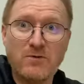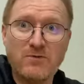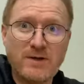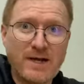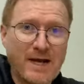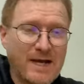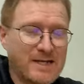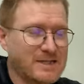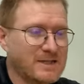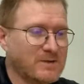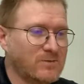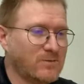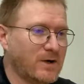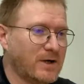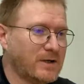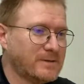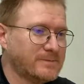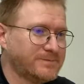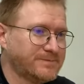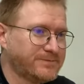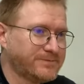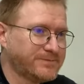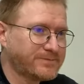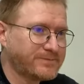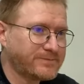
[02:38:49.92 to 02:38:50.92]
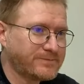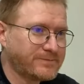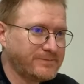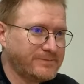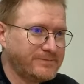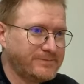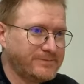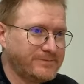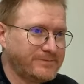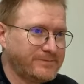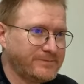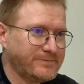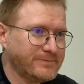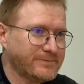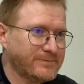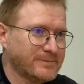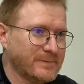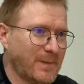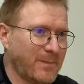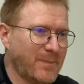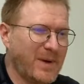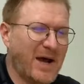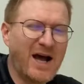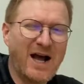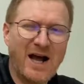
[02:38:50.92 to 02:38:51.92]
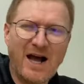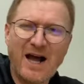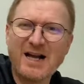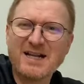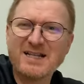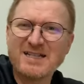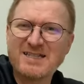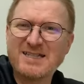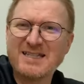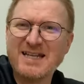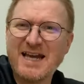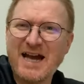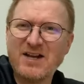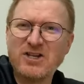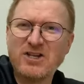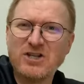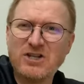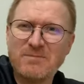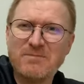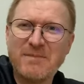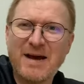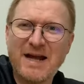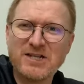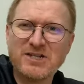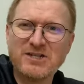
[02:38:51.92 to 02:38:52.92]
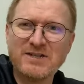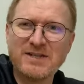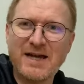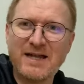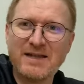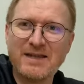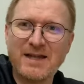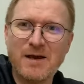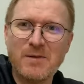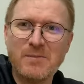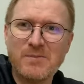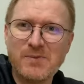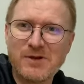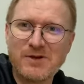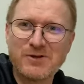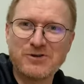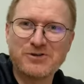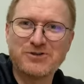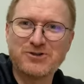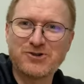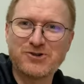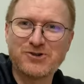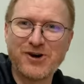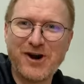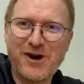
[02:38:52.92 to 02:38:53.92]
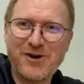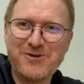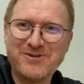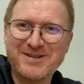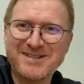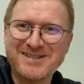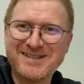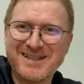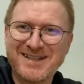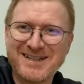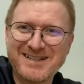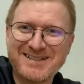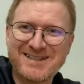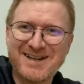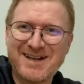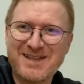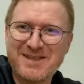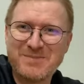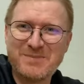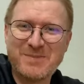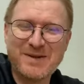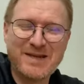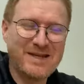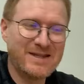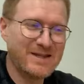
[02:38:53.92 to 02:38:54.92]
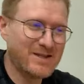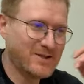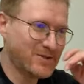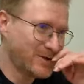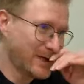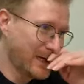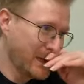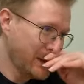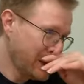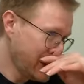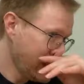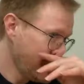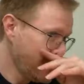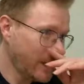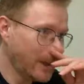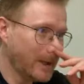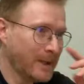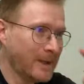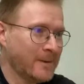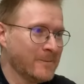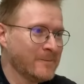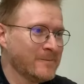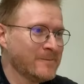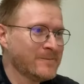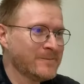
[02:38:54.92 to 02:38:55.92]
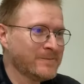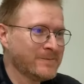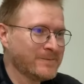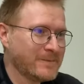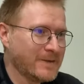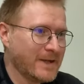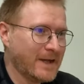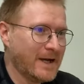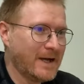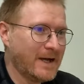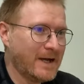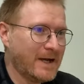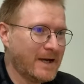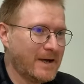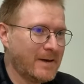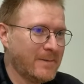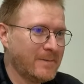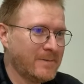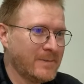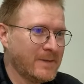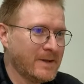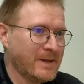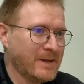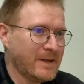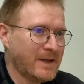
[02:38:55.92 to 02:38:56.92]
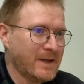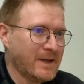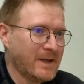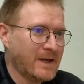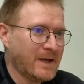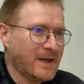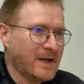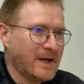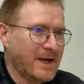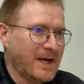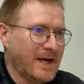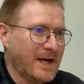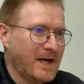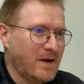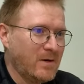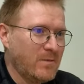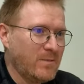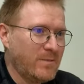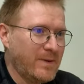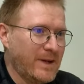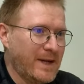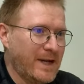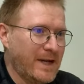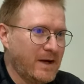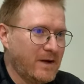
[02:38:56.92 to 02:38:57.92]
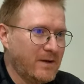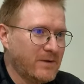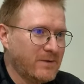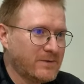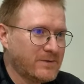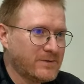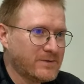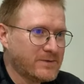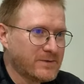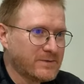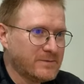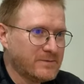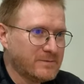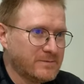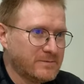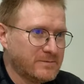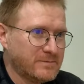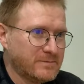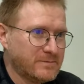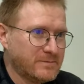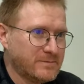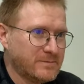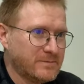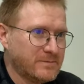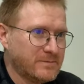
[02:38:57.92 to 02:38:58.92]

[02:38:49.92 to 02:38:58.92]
drone, as it were. But I can see how you'd imagine that, though, because drone, isn't it? It's like the drone thing. How about